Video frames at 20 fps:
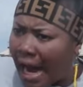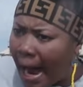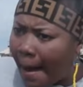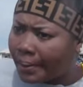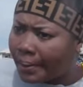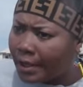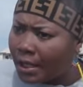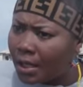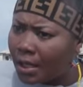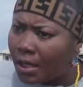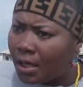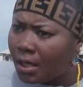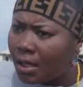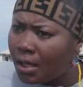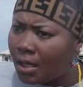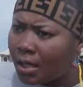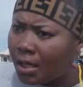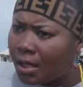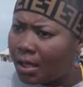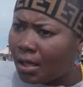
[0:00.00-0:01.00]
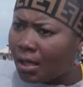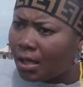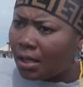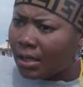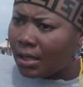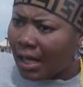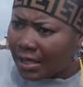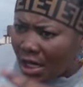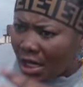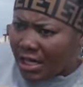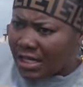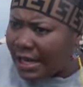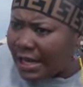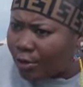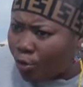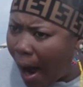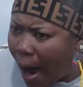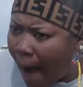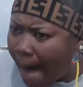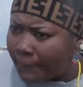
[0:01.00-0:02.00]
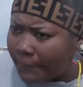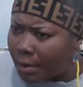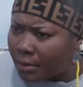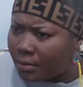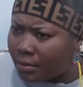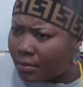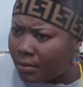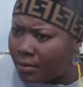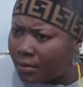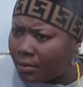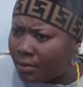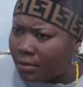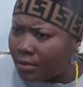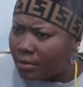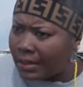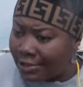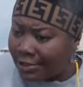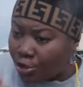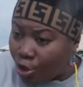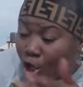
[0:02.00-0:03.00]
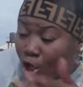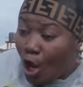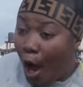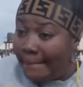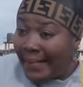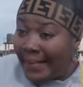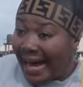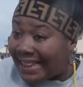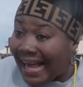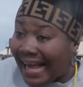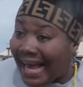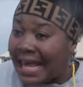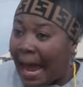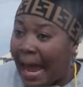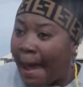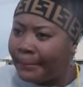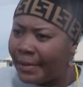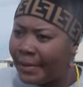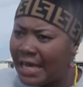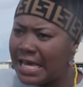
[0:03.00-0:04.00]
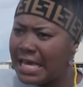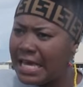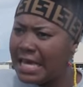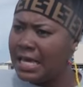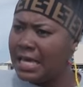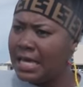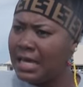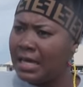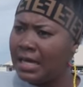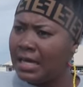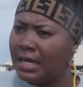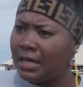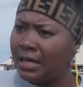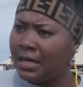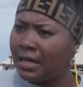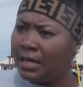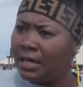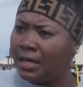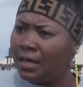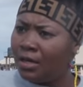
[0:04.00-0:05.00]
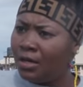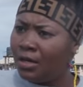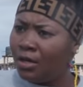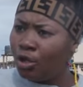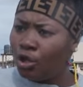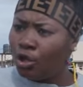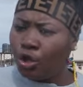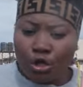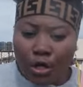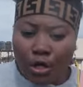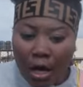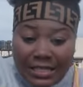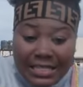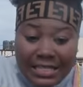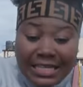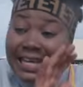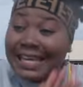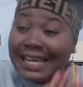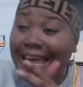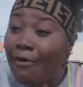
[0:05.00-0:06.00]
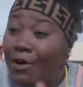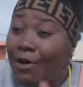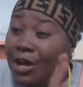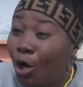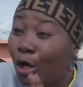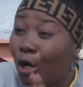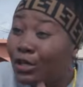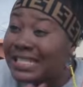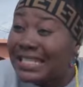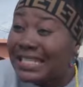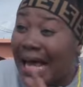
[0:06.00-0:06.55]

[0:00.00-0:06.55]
Sharp. Now so you they do them. Now so your matter they be. You just see carry no